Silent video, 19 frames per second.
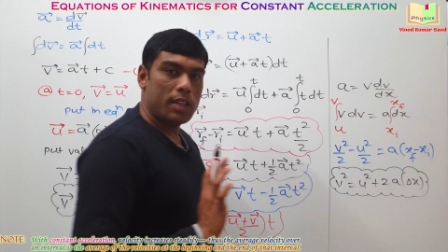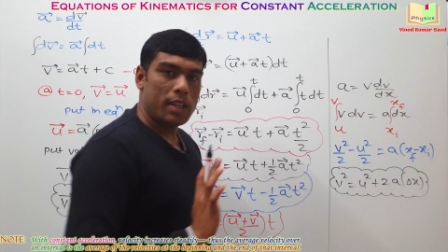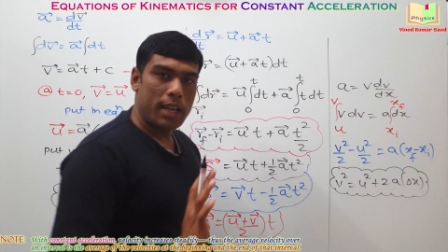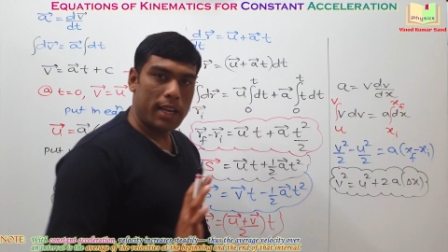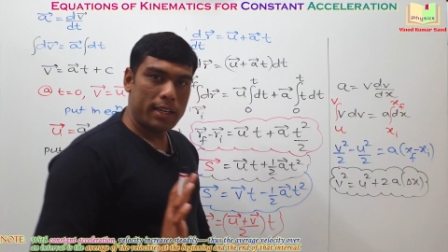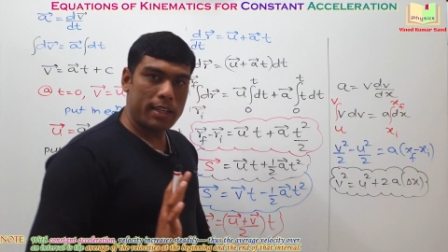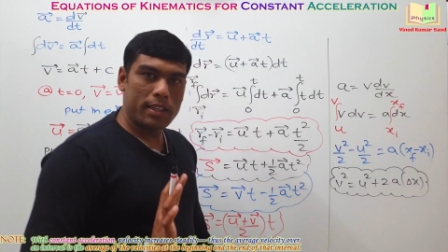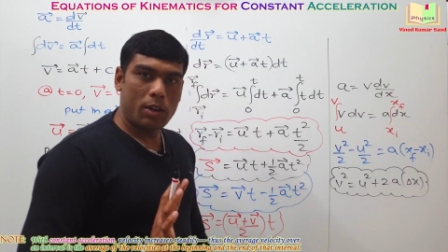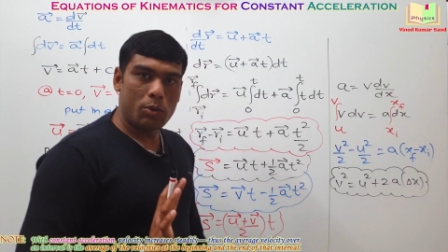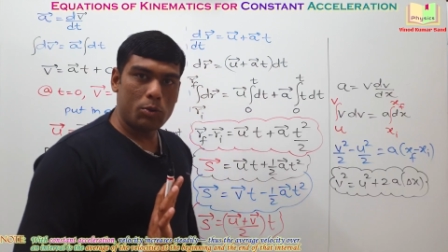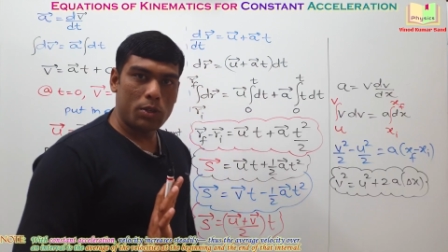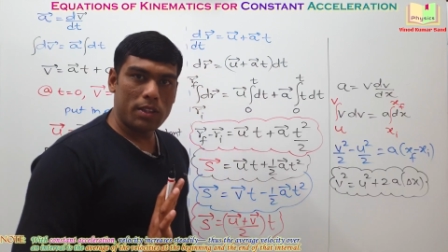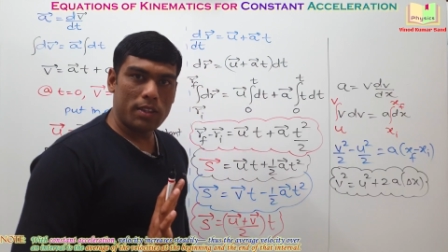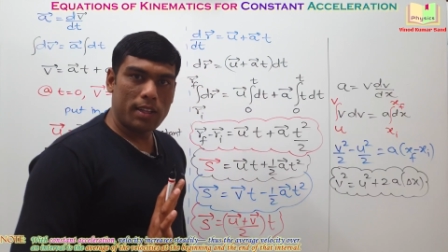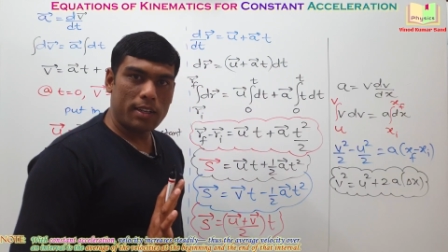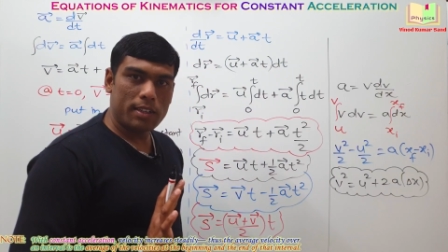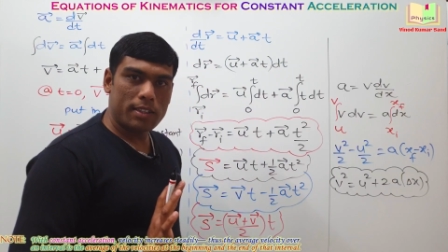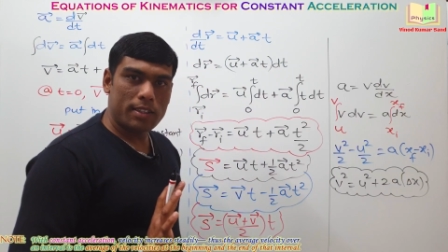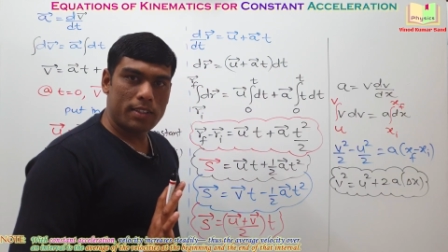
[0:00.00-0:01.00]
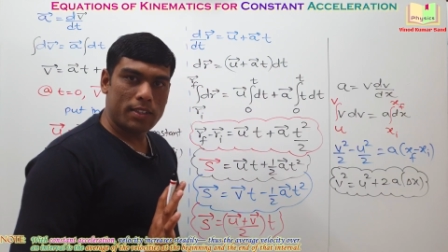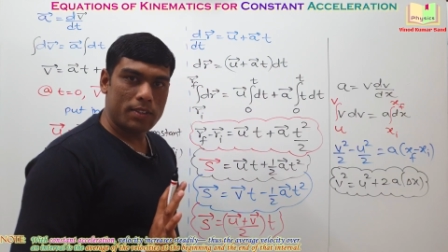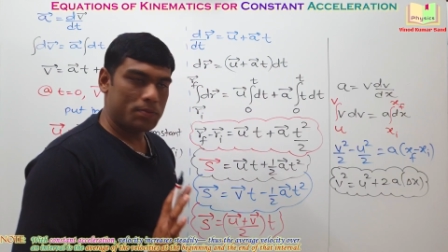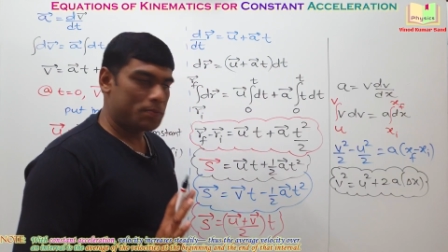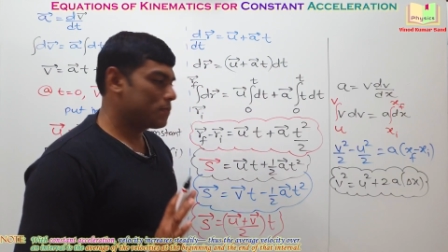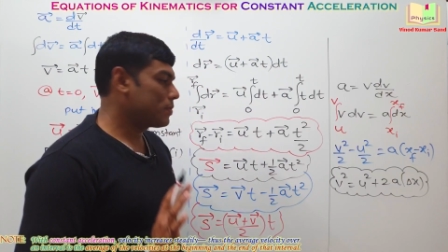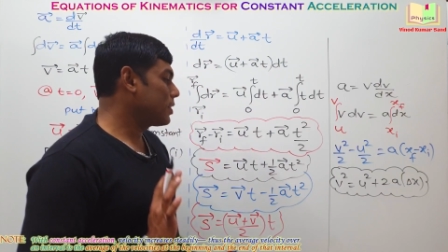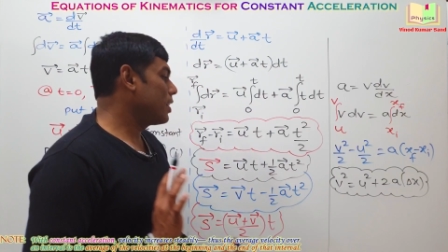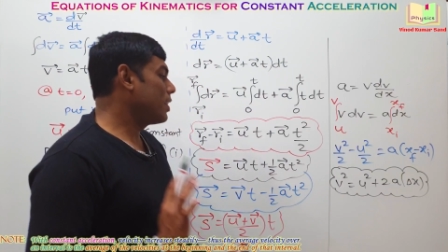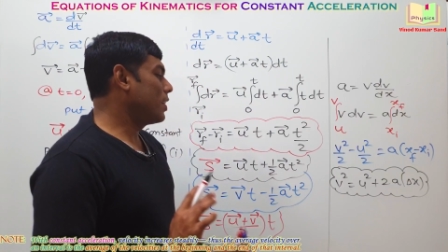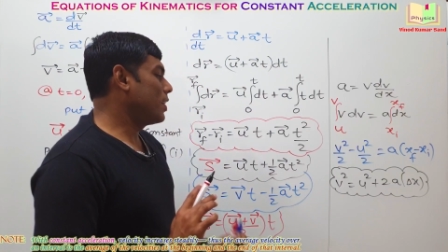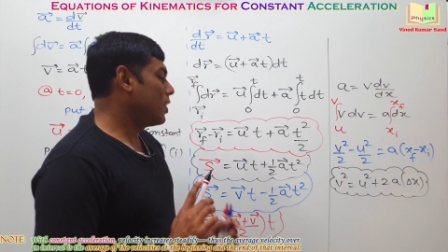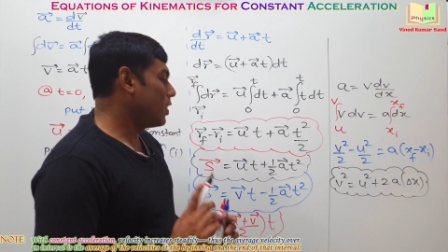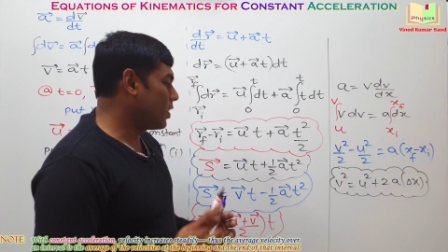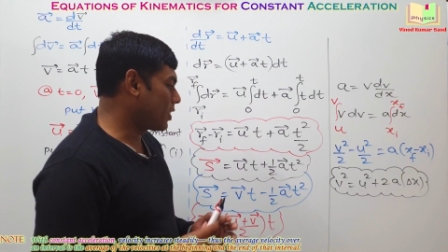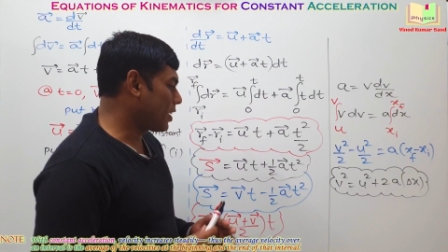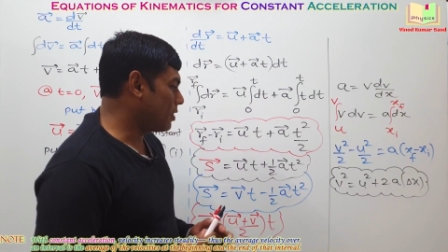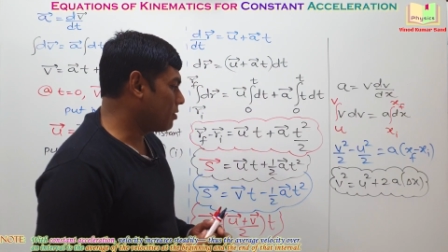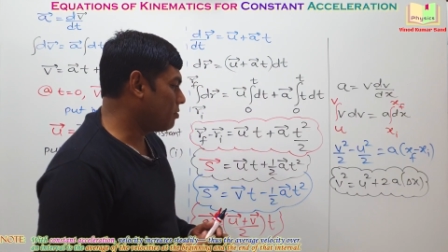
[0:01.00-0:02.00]
Any doubt in that?
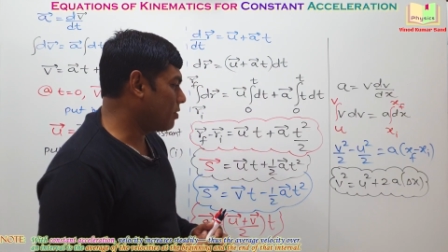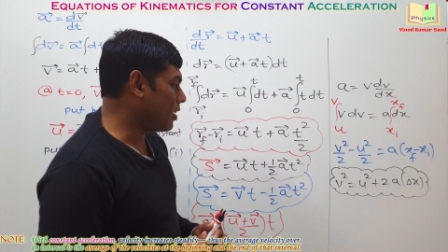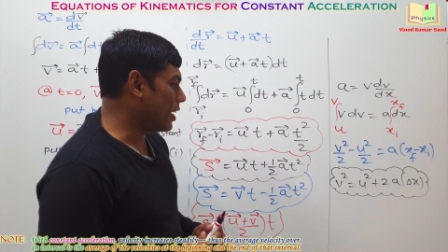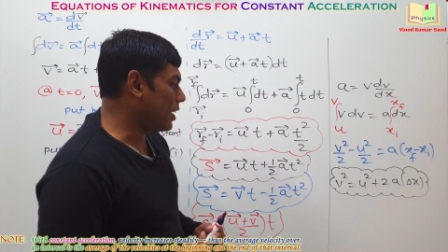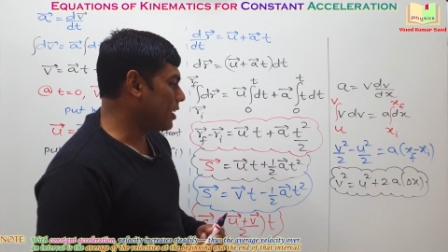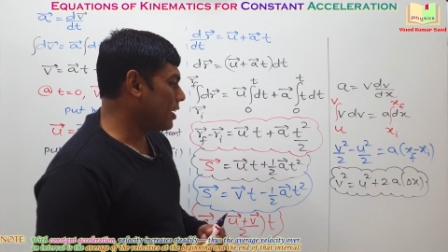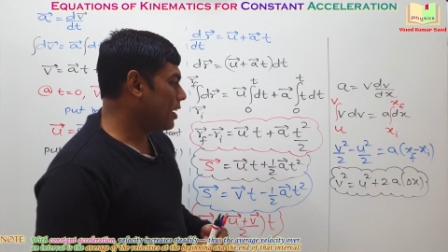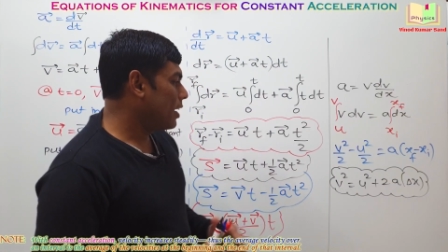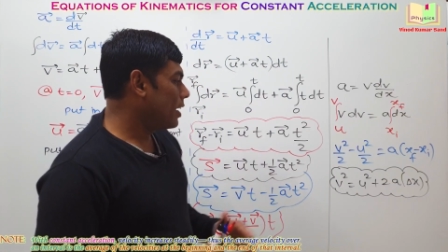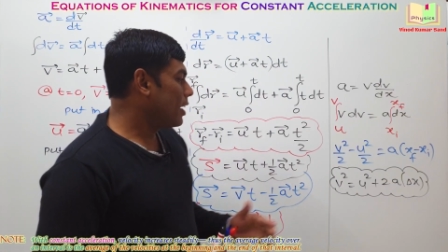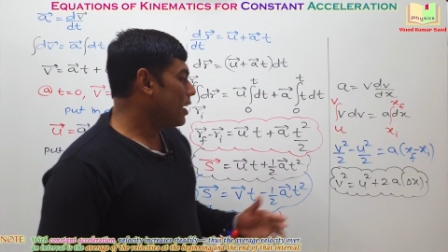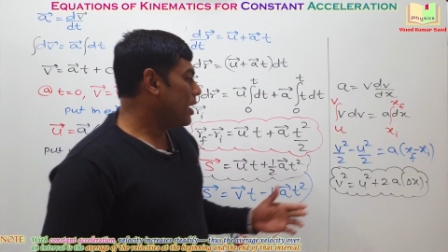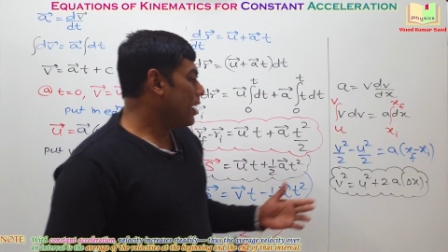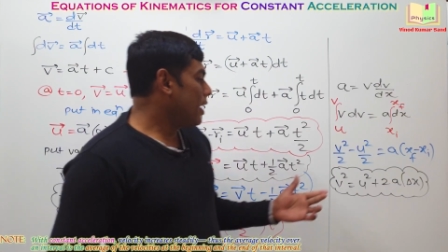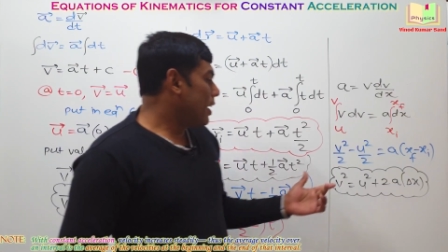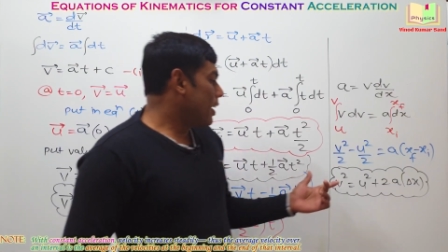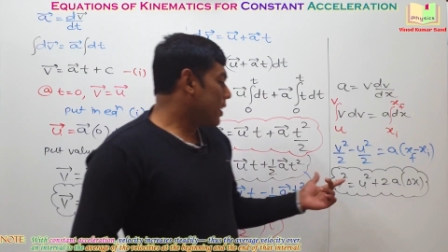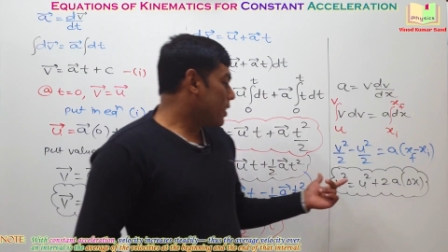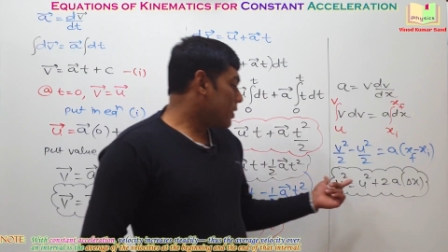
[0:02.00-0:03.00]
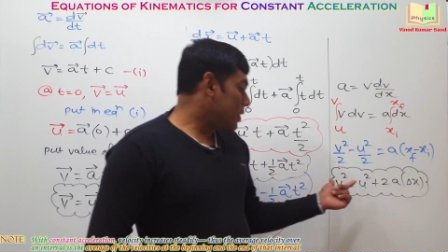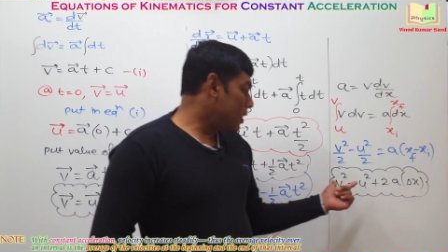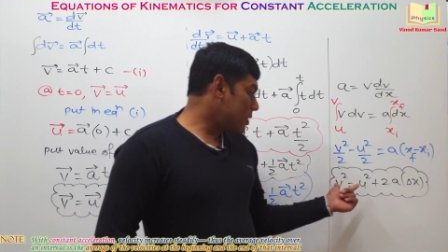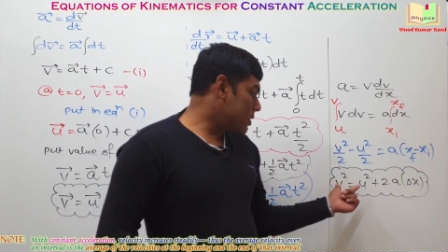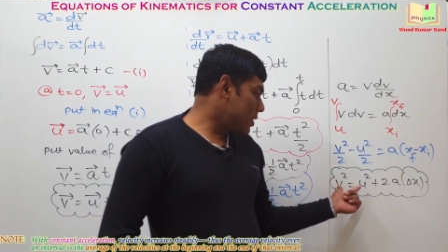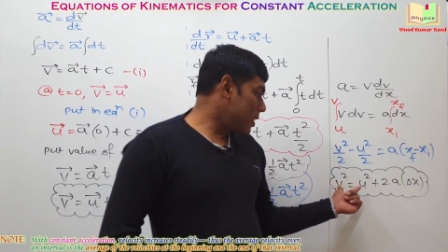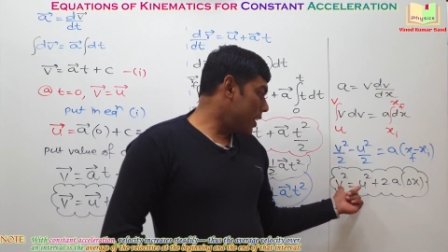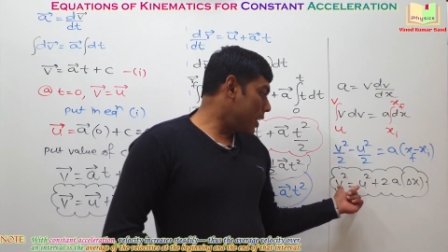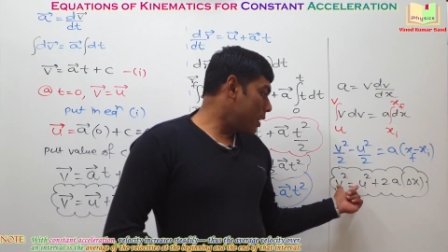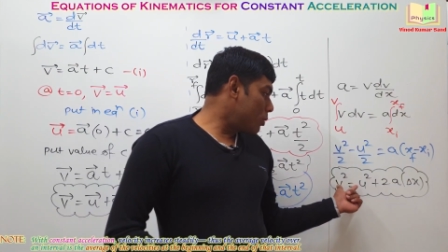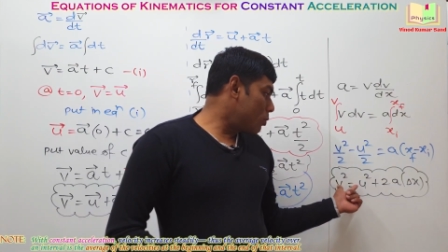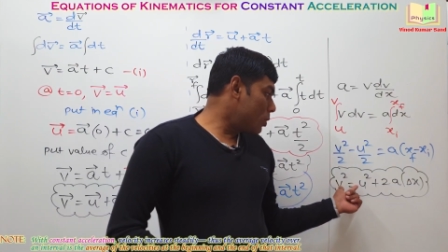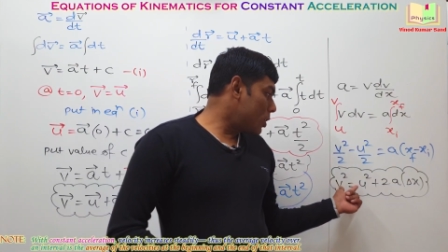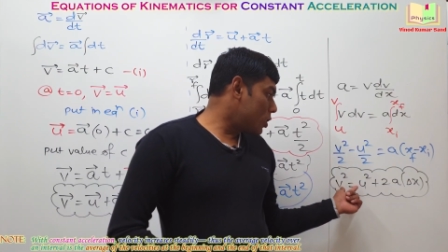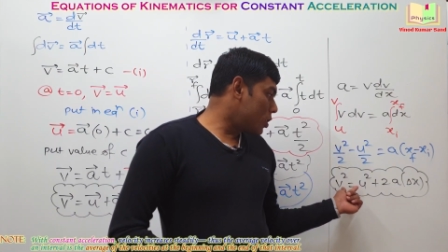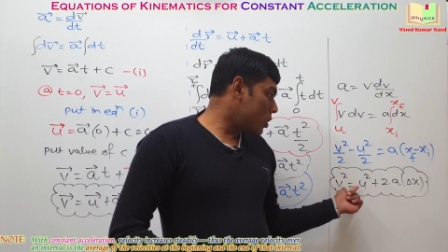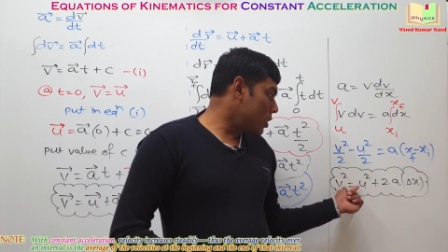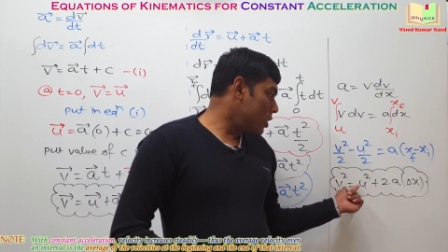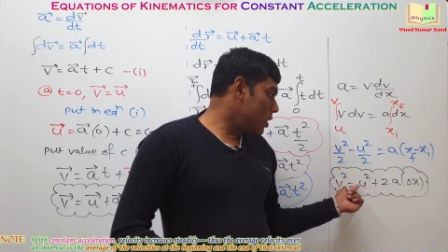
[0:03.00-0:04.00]
Okay, fine. This
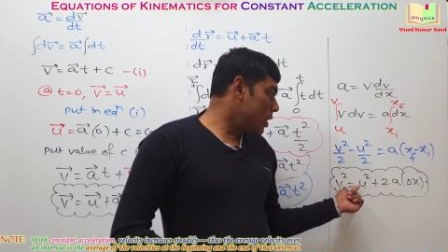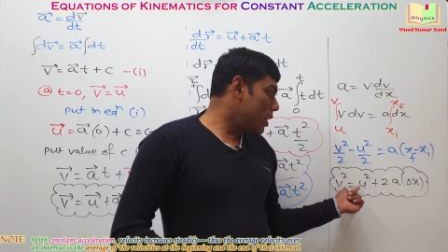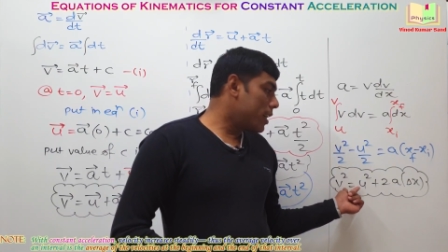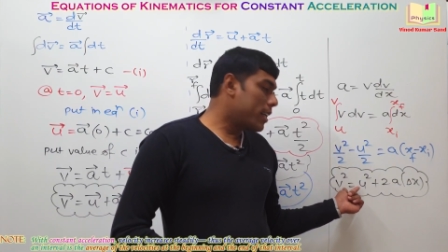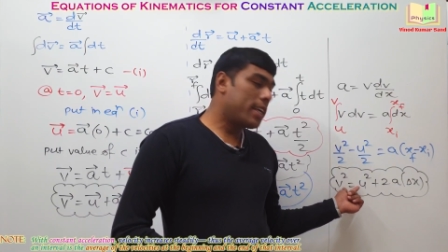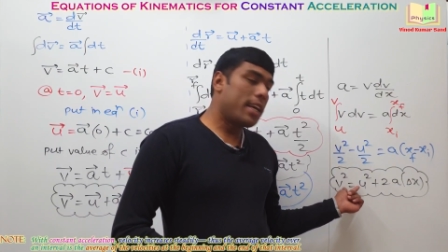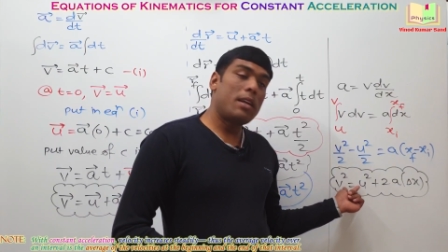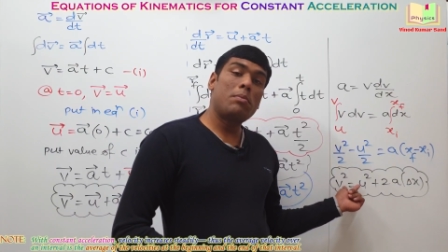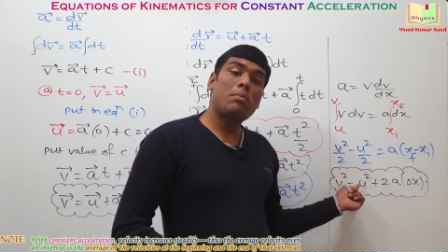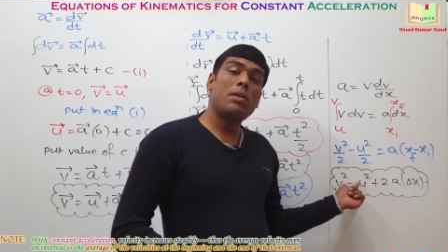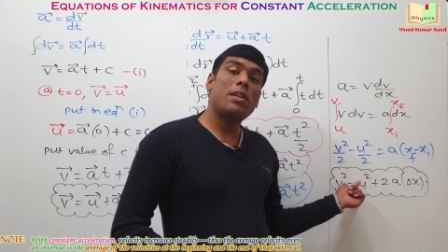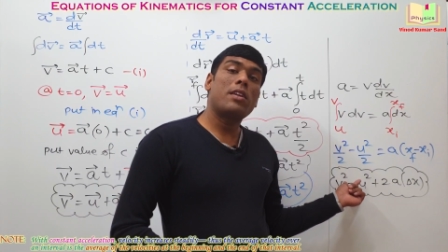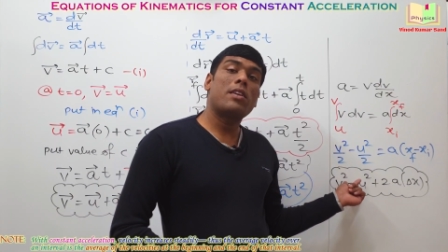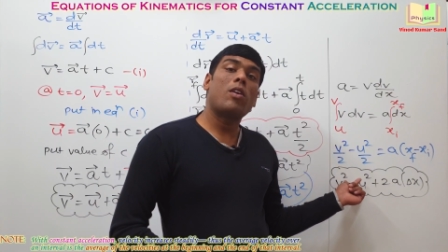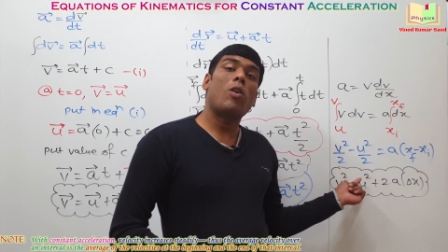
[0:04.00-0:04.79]
equation can be